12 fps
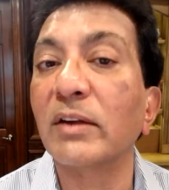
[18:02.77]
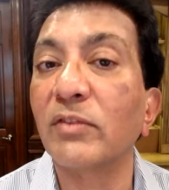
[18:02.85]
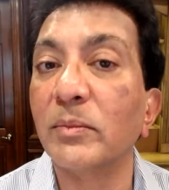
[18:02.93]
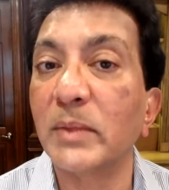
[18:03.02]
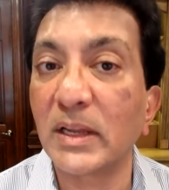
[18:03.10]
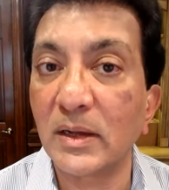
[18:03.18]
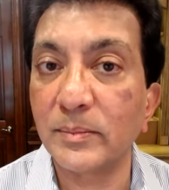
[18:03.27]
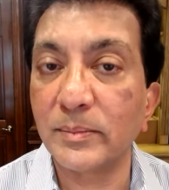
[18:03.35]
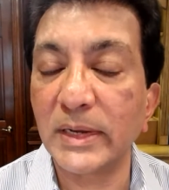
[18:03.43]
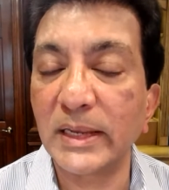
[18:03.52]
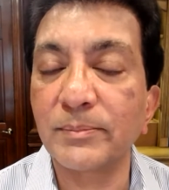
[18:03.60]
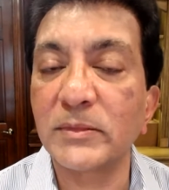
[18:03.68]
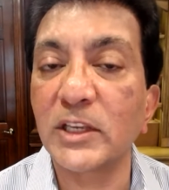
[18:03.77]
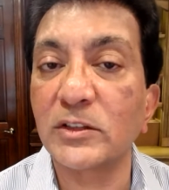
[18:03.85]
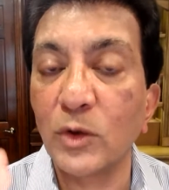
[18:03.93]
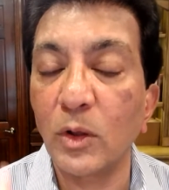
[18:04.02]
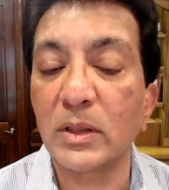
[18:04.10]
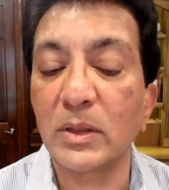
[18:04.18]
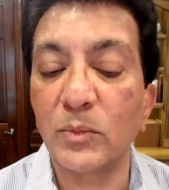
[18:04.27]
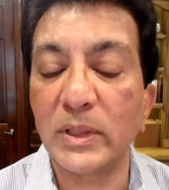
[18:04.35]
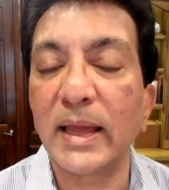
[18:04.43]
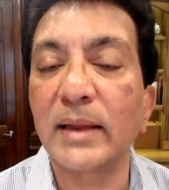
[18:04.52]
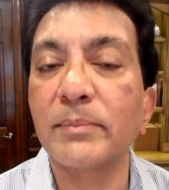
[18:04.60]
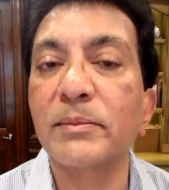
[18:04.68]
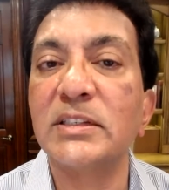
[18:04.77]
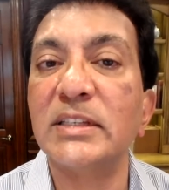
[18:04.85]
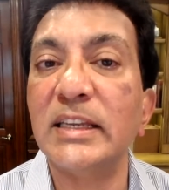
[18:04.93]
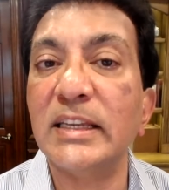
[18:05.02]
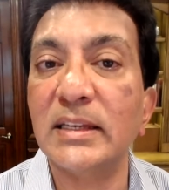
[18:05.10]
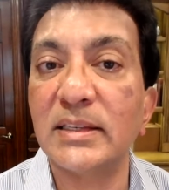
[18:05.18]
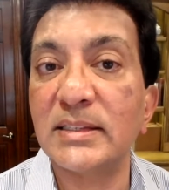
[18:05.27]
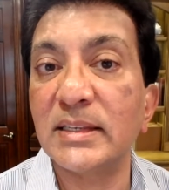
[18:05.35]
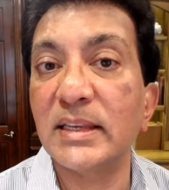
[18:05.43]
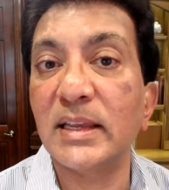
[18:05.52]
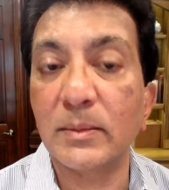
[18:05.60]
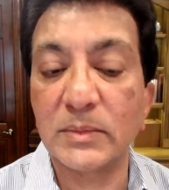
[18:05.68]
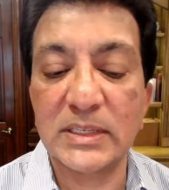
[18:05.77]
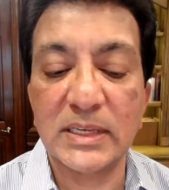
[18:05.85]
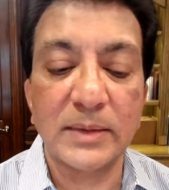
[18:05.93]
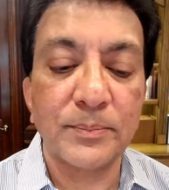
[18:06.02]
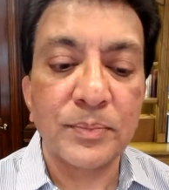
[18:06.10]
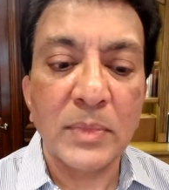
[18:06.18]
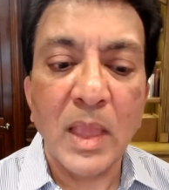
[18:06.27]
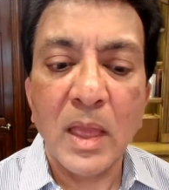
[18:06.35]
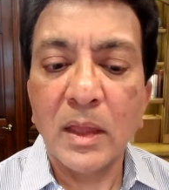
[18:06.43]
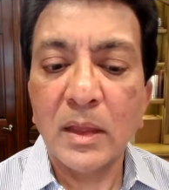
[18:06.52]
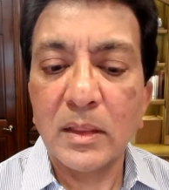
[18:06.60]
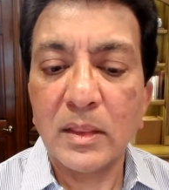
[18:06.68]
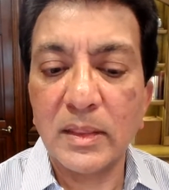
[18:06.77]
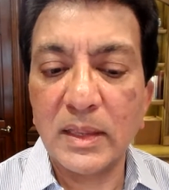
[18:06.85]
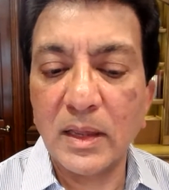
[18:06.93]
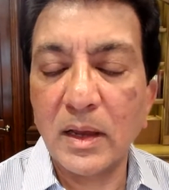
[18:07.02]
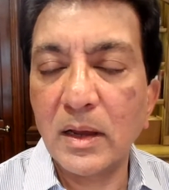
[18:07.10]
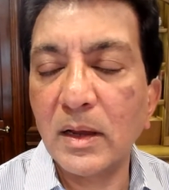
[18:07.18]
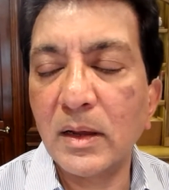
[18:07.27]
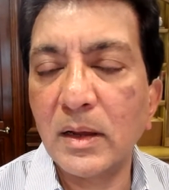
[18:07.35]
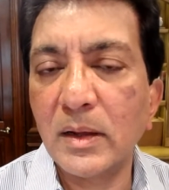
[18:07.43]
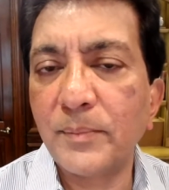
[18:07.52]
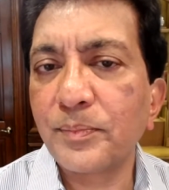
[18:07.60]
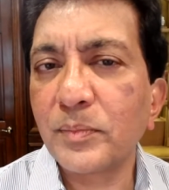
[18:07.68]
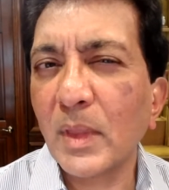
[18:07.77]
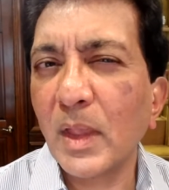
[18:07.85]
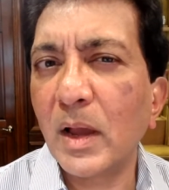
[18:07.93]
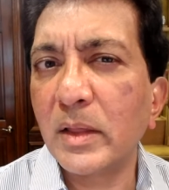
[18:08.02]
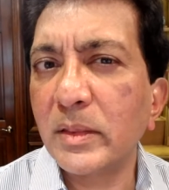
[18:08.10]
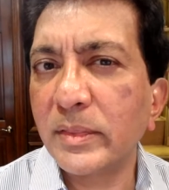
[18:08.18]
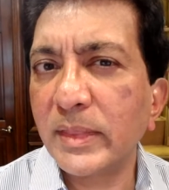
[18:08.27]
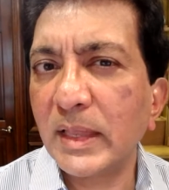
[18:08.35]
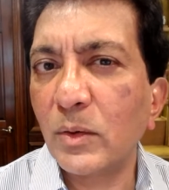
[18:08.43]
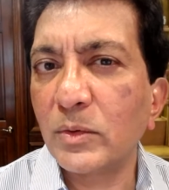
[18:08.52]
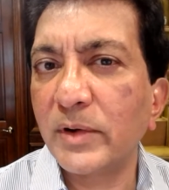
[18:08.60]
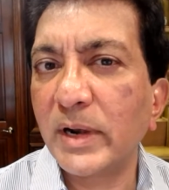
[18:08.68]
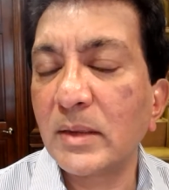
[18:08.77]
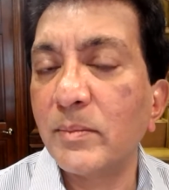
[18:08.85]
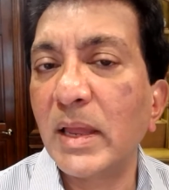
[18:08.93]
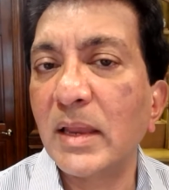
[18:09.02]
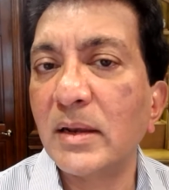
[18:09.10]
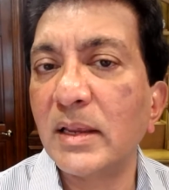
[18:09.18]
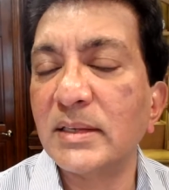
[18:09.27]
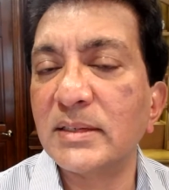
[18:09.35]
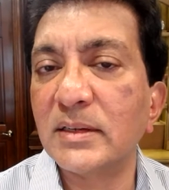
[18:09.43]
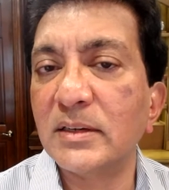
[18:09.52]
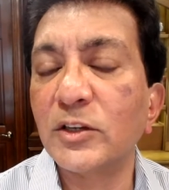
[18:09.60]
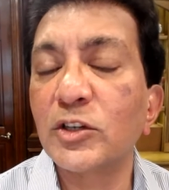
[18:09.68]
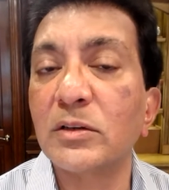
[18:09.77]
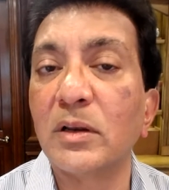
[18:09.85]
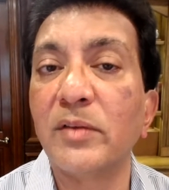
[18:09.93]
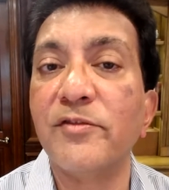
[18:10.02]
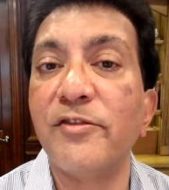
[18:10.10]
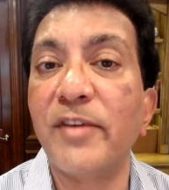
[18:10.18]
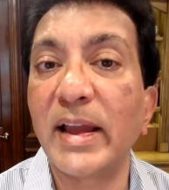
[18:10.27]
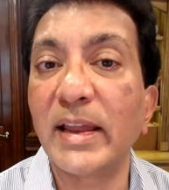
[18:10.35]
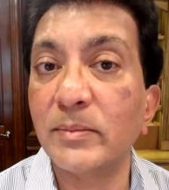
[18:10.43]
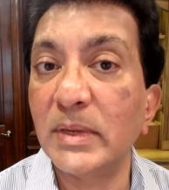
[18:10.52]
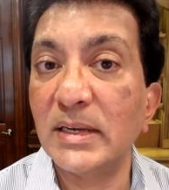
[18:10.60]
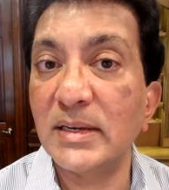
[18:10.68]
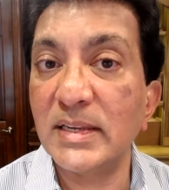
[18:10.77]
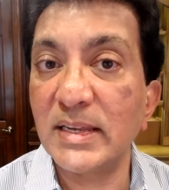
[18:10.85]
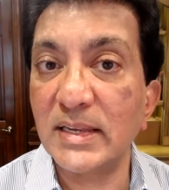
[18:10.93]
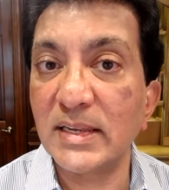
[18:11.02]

from the company. Just call them with that, CMC. The other thing I would recommend is additional vitamin D.